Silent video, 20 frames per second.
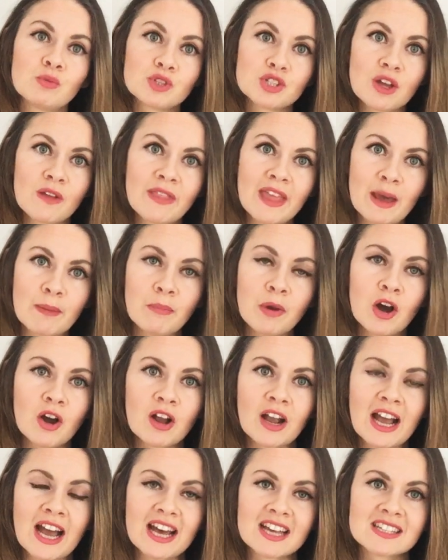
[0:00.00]
was on their
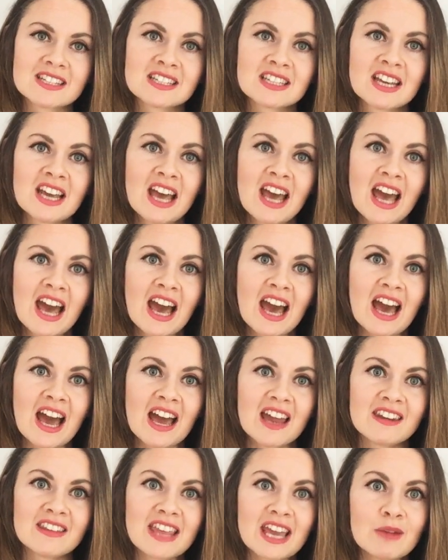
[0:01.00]
podcast,
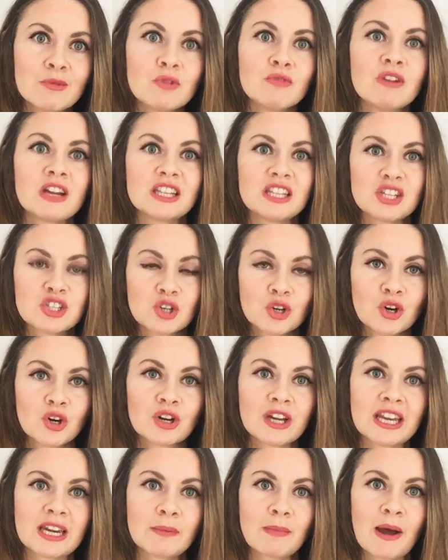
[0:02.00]
and they were really
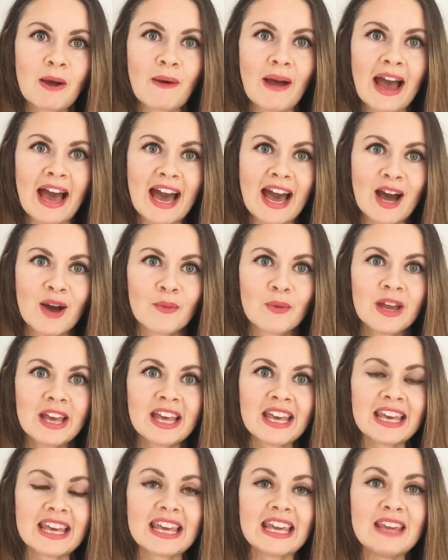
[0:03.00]
talking about how
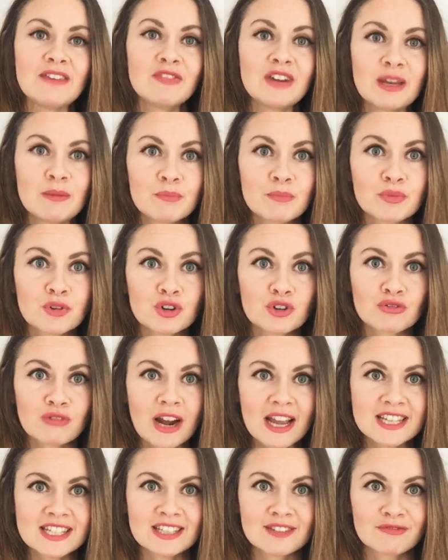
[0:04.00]
even in
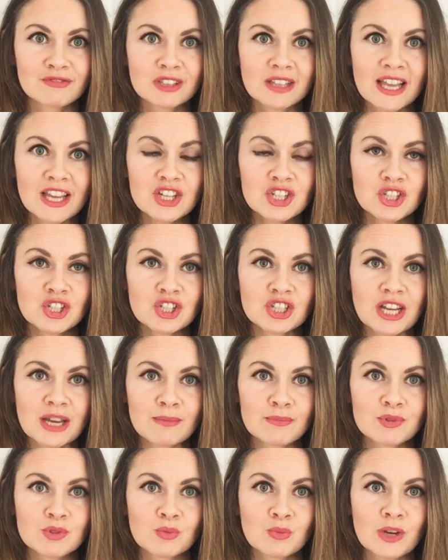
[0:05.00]
progressive
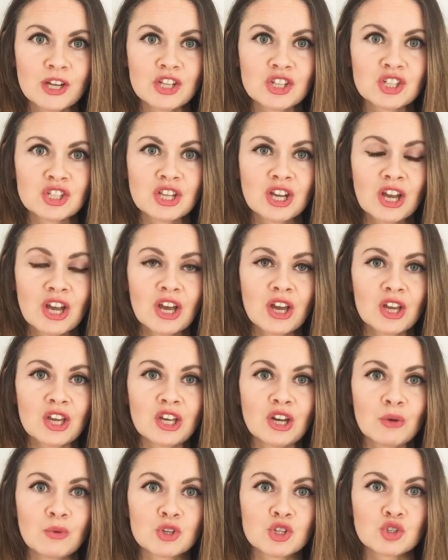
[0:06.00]
relationships, which
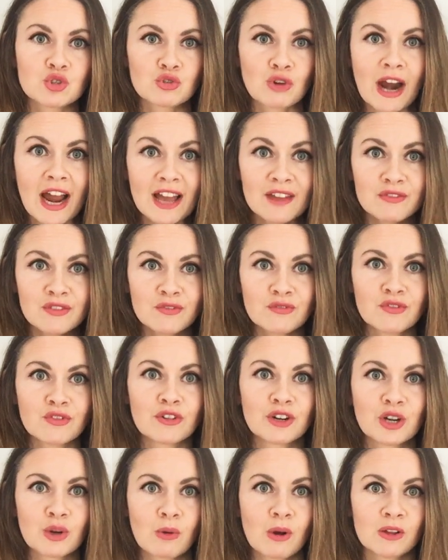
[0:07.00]
we're striving for
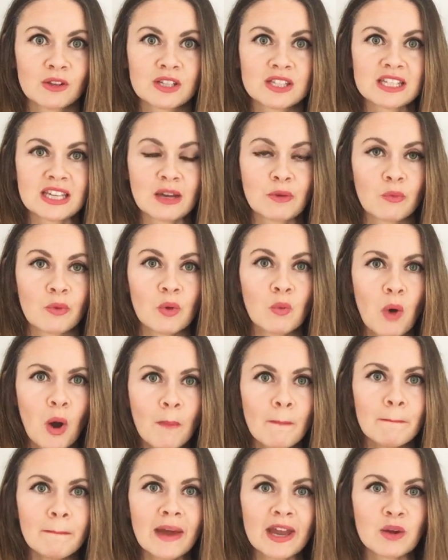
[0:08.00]
equality and we
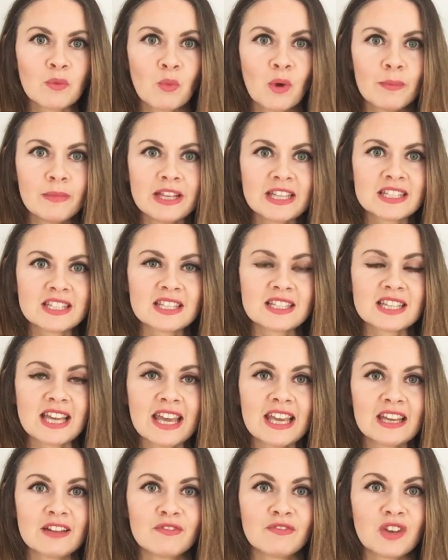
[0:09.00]
want men and women to
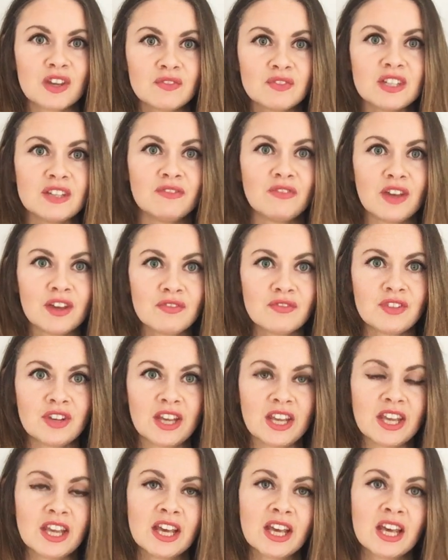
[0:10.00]
take
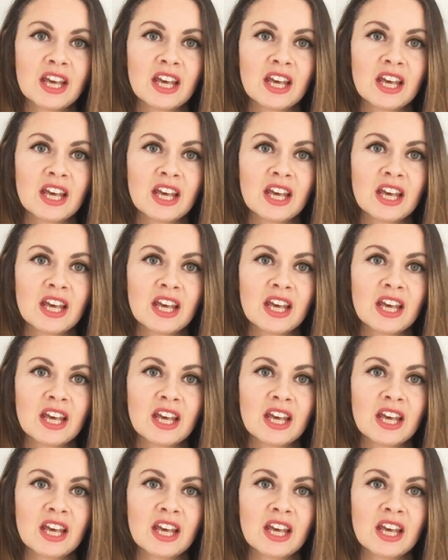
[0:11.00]
50-50,